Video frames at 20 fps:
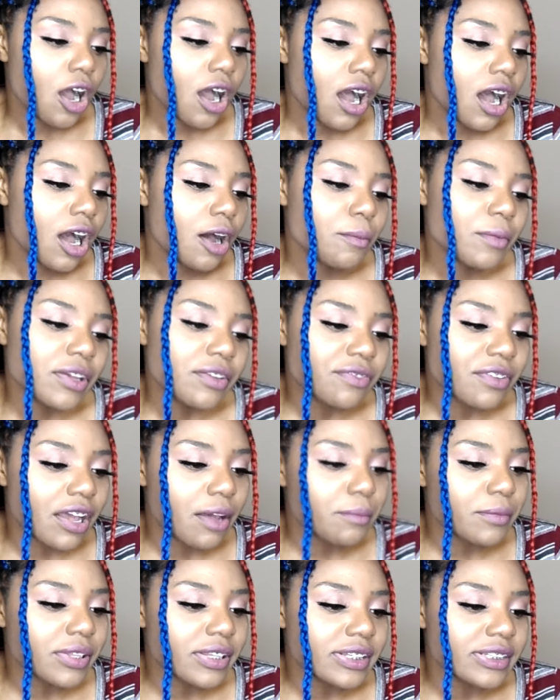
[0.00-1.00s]
All my
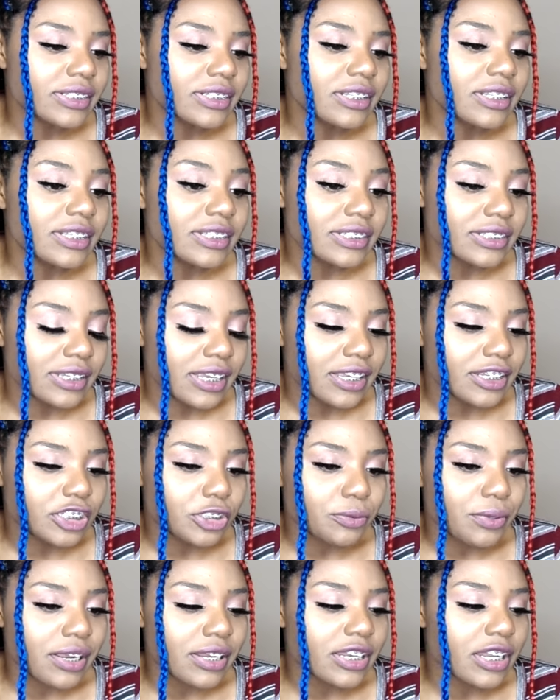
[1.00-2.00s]
family is in the
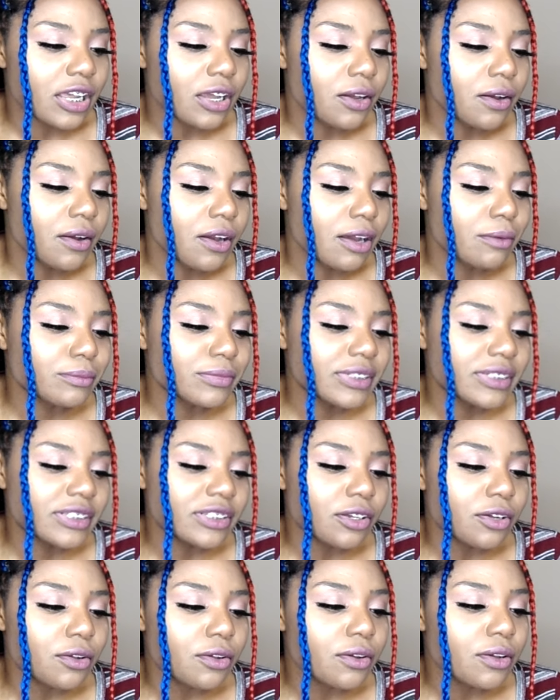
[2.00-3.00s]
States right now. I'm
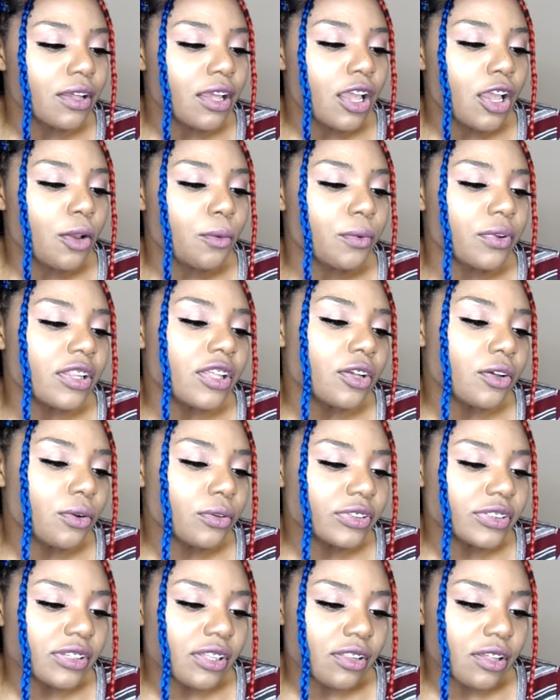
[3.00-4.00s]
still really
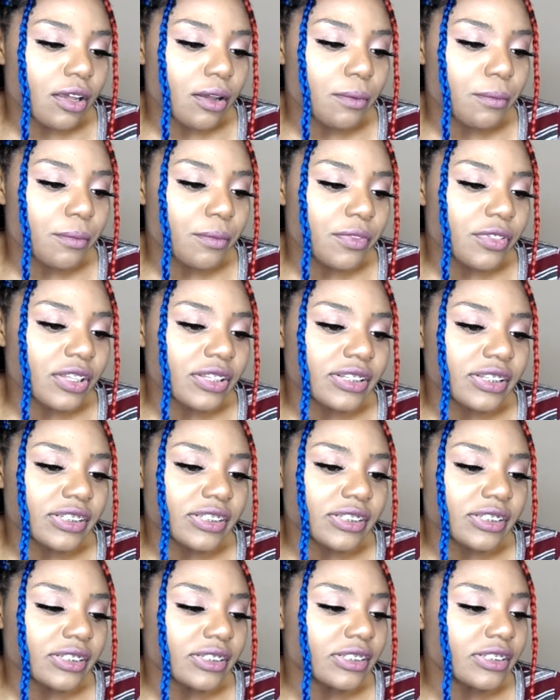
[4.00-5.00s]
close to them. The
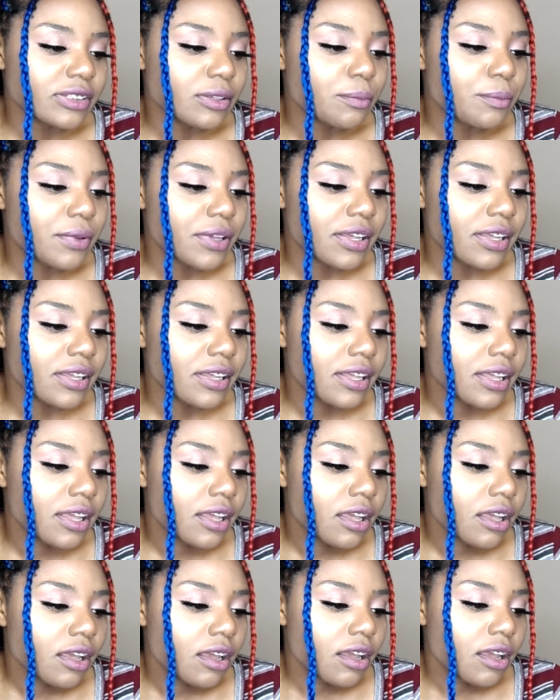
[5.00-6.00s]
distance is a bit
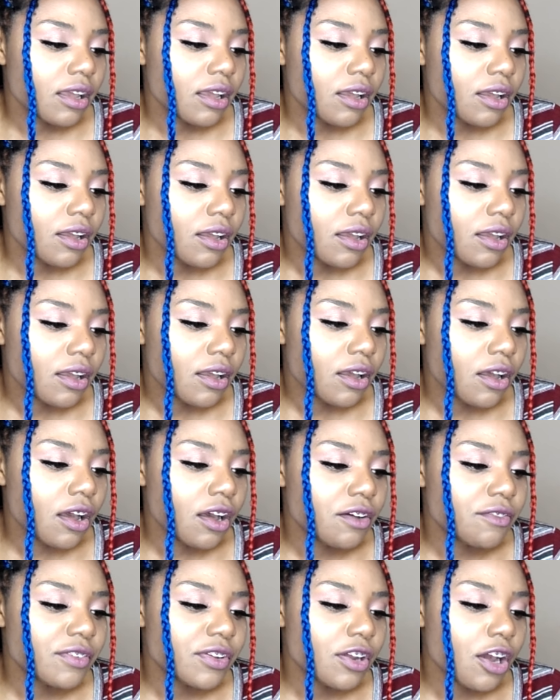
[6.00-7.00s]

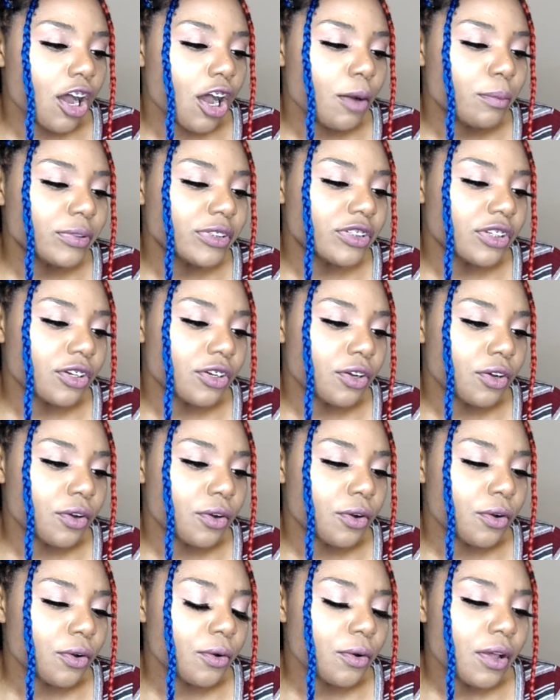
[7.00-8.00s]
of an
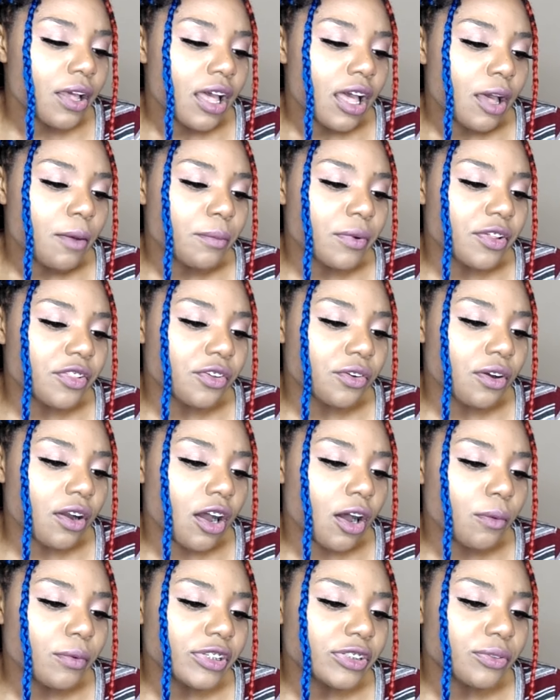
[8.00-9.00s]
obstacle, but they're
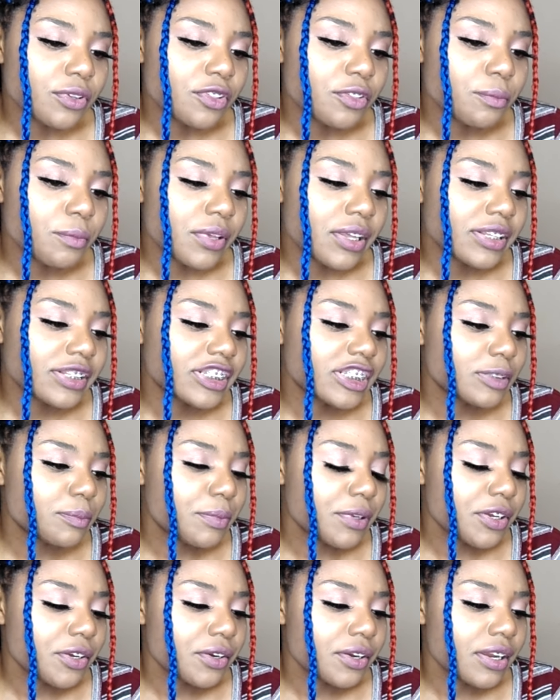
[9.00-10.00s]
always with me in
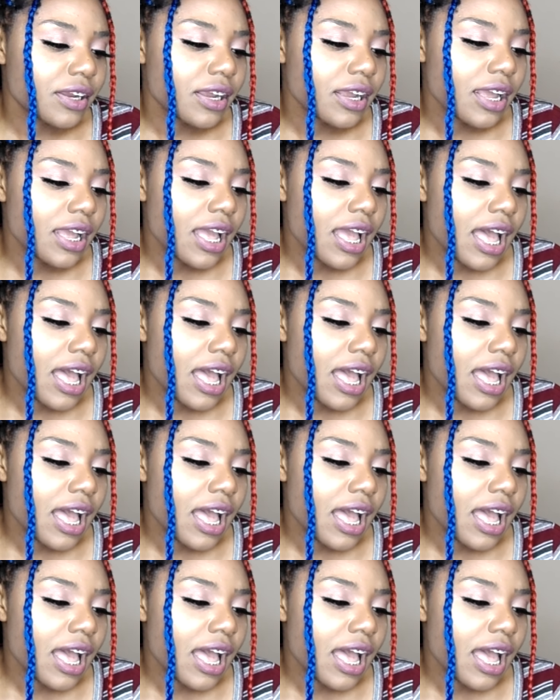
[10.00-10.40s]
spirit.